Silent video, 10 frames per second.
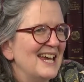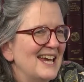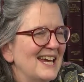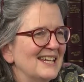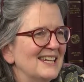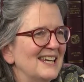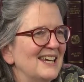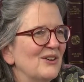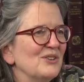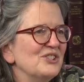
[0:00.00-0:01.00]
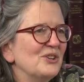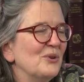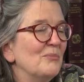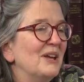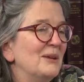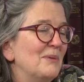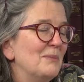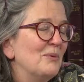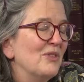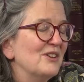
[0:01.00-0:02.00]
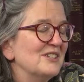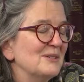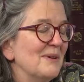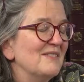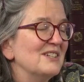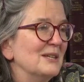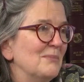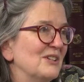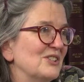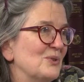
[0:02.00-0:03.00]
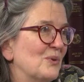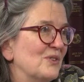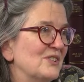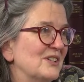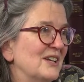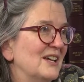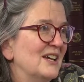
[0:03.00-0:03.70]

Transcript: And he also, many people with autism have sleeping disorders.